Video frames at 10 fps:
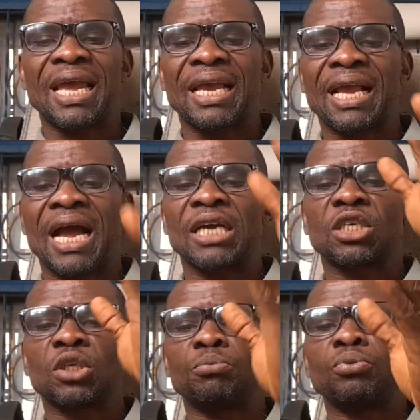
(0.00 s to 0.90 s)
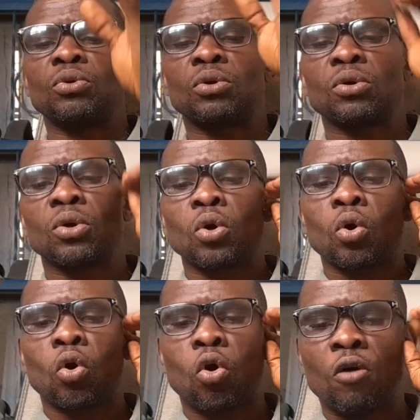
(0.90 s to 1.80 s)
a cash book
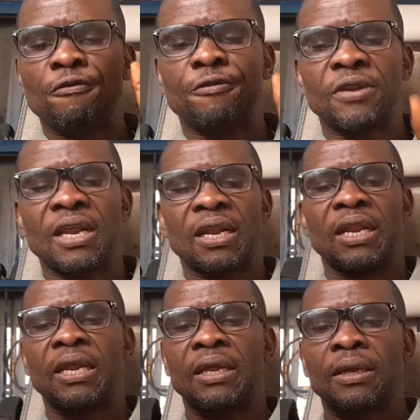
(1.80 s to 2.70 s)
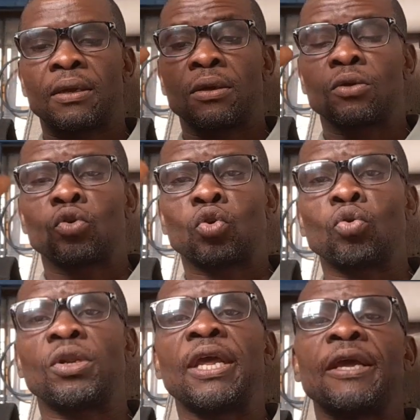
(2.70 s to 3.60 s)
confidently
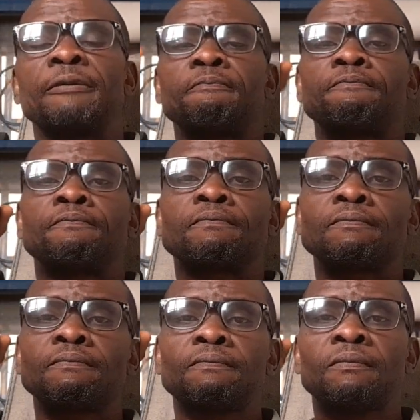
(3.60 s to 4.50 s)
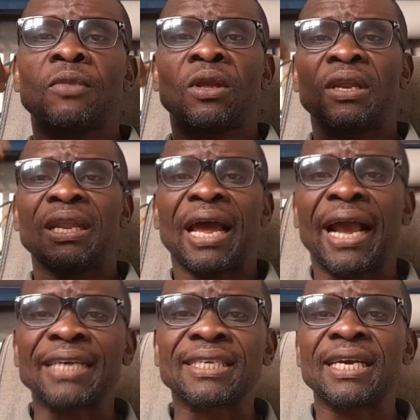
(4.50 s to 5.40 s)
today. Like
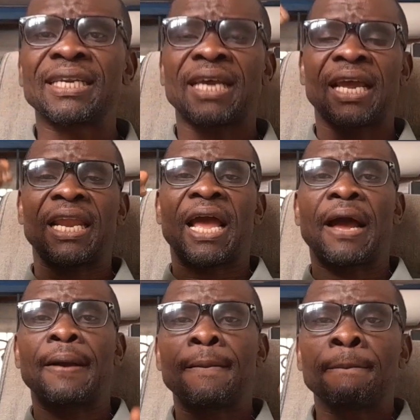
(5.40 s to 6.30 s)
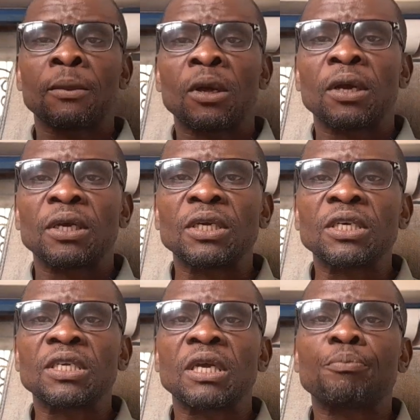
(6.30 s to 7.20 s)
I said earlier,
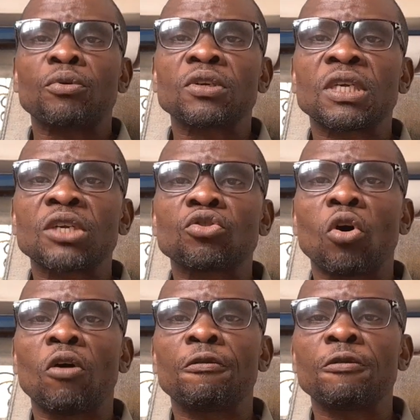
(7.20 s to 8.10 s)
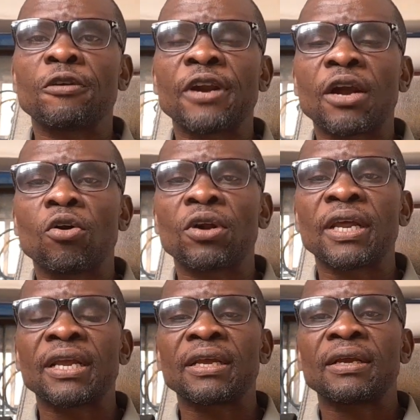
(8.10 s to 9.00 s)
is the process of
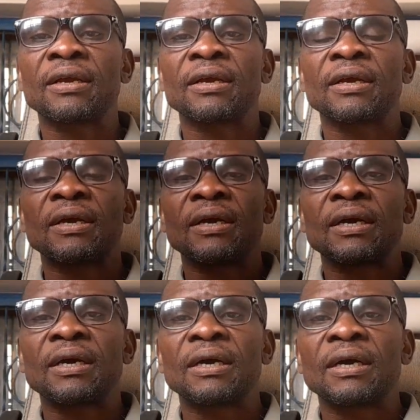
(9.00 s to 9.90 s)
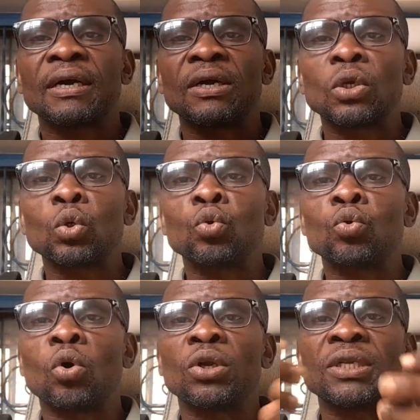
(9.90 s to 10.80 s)
recording
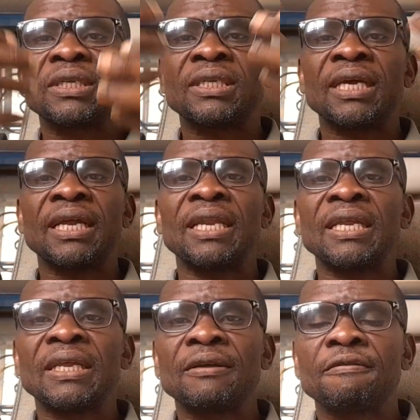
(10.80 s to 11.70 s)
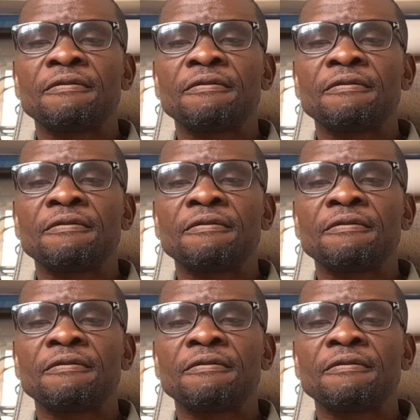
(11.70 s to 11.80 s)
your daily